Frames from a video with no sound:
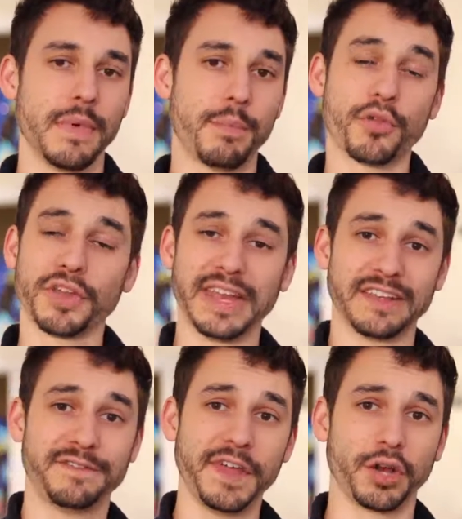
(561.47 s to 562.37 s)
both on
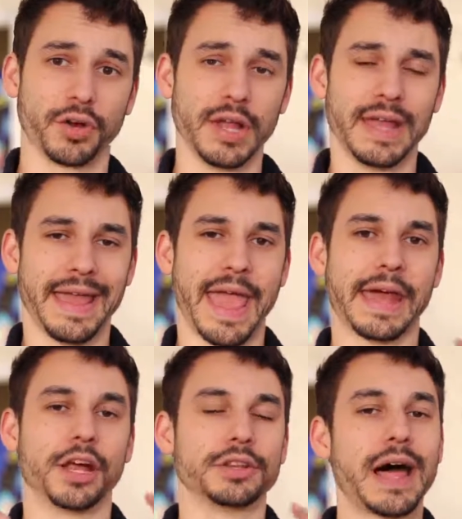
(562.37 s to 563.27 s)
getting fitter
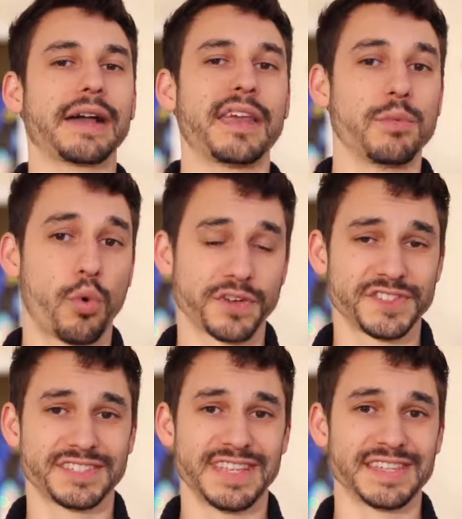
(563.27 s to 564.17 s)
and unlocking more
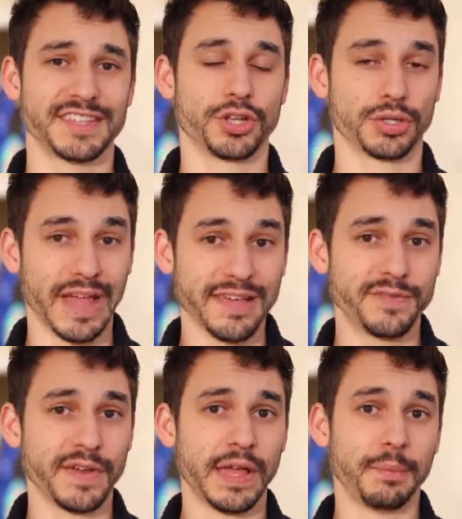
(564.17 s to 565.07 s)
success in your life